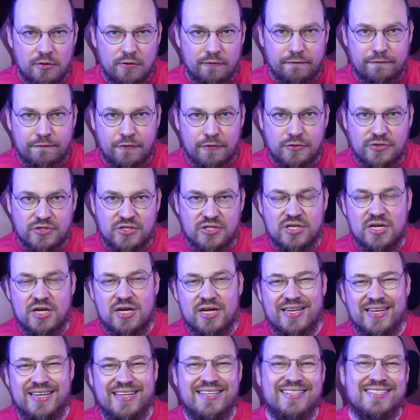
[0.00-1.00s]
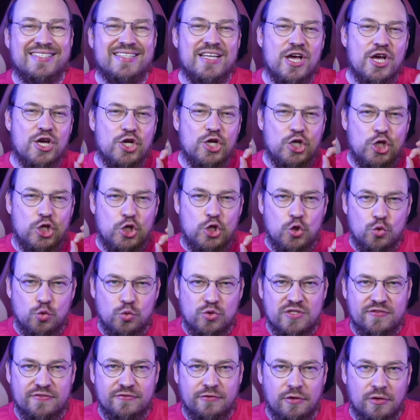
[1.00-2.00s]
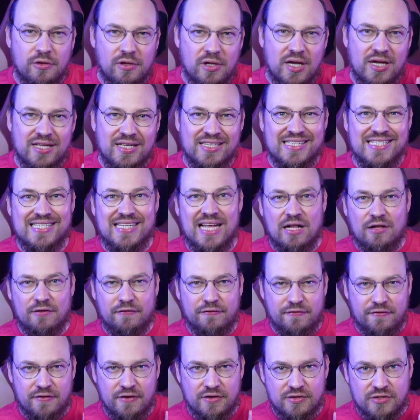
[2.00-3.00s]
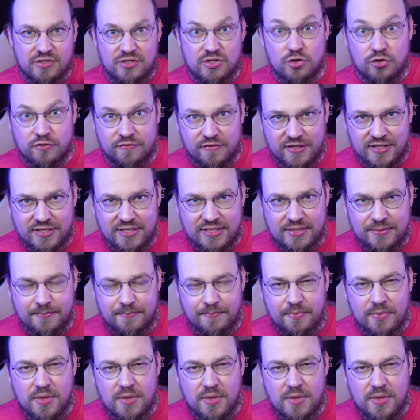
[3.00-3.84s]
First is useful self-service.